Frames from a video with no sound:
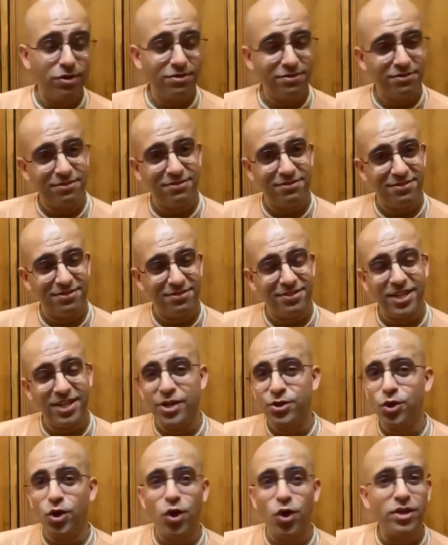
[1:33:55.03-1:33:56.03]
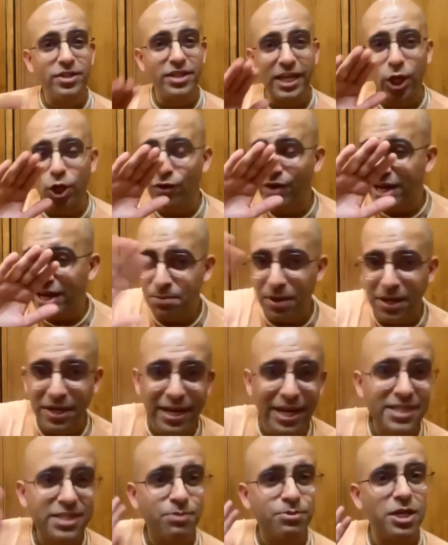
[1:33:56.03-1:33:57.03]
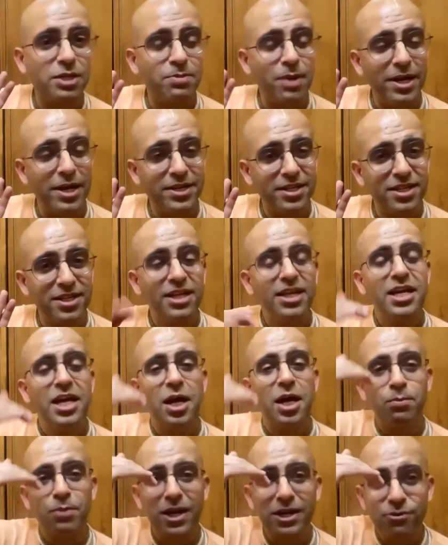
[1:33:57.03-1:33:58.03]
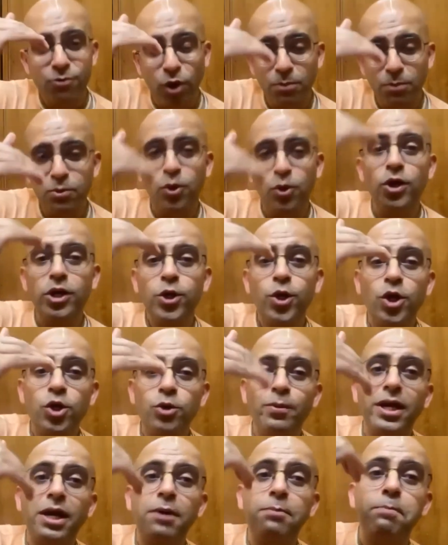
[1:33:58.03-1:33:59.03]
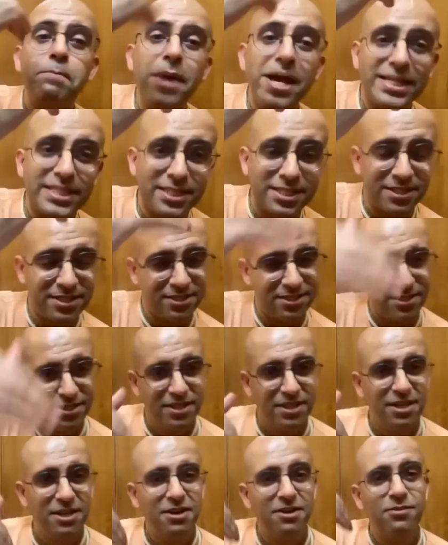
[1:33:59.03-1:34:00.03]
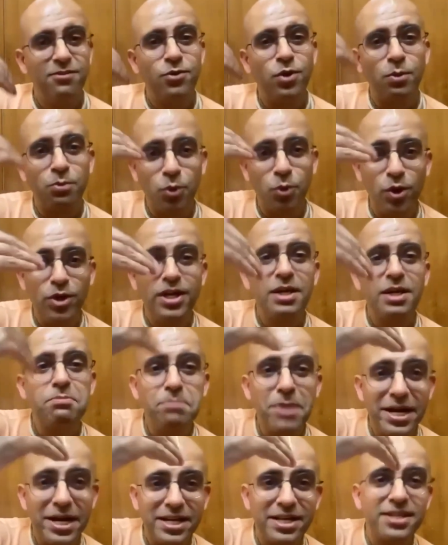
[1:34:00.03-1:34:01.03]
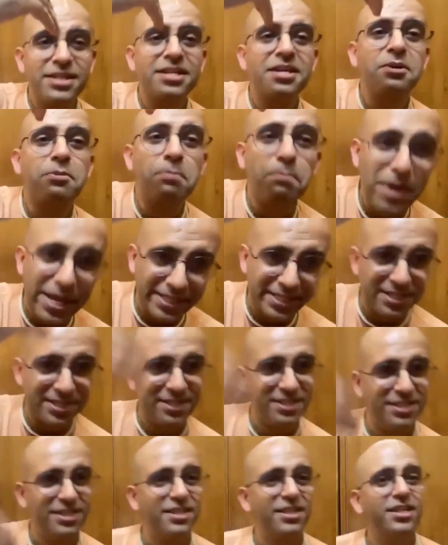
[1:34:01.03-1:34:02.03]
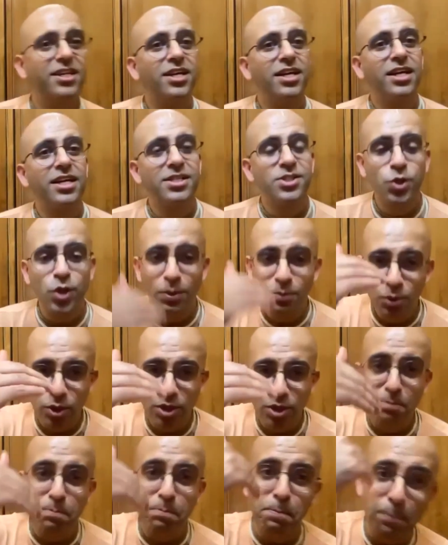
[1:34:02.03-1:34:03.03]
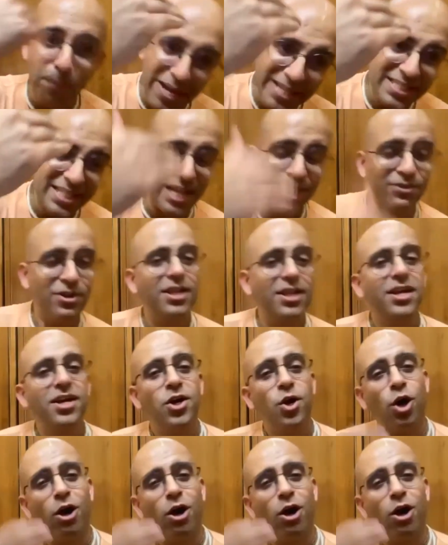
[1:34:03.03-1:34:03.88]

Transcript: good, that you are not thinking of any mundane subject matter, but from good, you have to become best. From good, better, best. So come to the best level